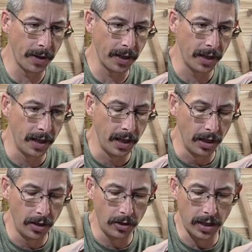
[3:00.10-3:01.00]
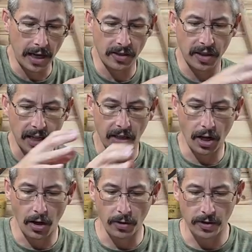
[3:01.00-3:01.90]
of the tasting
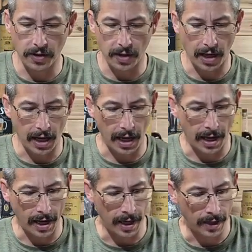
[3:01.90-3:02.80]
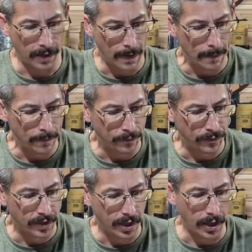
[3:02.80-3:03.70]
notes and
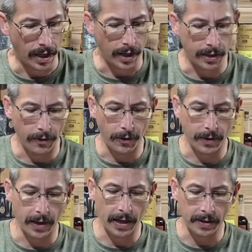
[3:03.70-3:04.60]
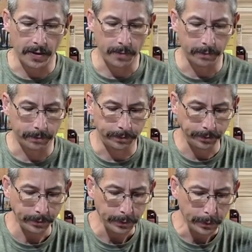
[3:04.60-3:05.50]
different things
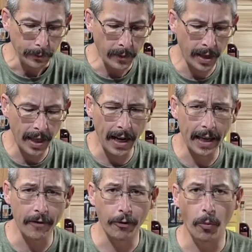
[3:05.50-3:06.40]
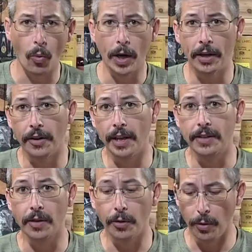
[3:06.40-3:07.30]
that I get from a wheater
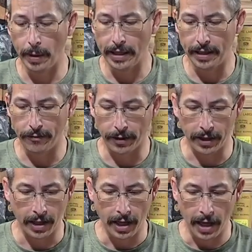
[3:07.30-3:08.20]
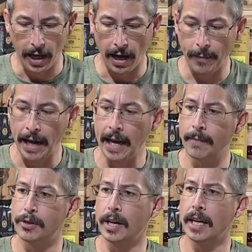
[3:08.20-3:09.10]
that's a little bit different. I
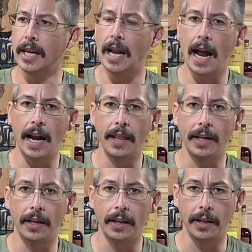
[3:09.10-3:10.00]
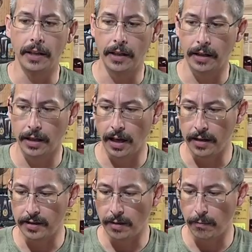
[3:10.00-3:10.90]
am drinking it out of the
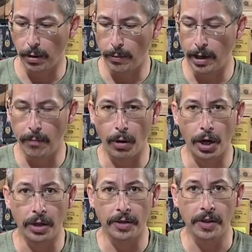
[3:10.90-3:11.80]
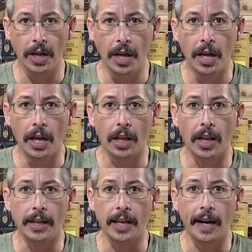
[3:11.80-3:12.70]
custom Bourbon and Burns
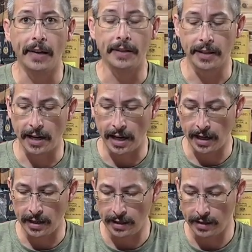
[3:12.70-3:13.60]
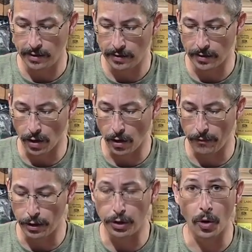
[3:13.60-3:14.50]
Glencairn today. So
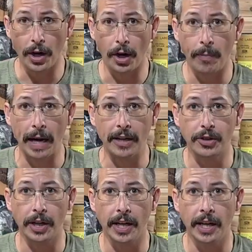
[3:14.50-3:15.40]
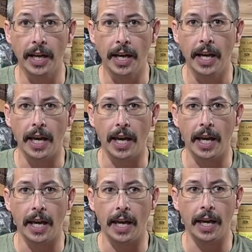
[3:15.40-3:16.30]
if you join our Patreon,
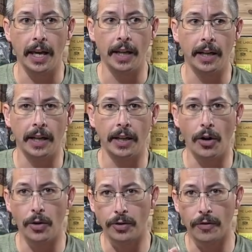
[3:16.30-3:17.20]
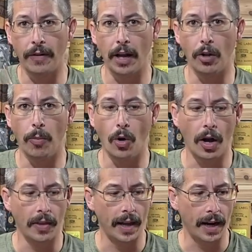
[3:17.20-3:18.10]
and those are available
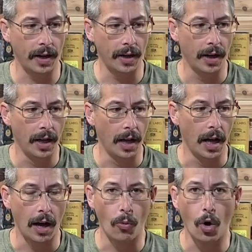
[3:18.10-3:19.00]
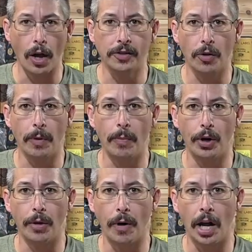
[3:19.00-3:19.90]
on there, we'll also be
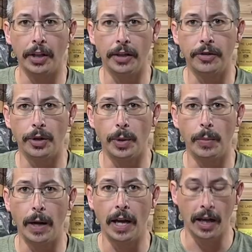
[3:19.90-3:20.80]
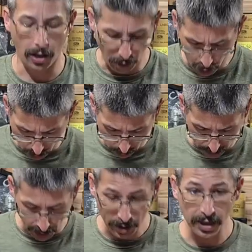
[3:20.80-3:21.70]
putting them on the tube along
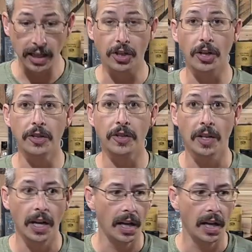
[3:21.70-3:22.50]
with our t-shirts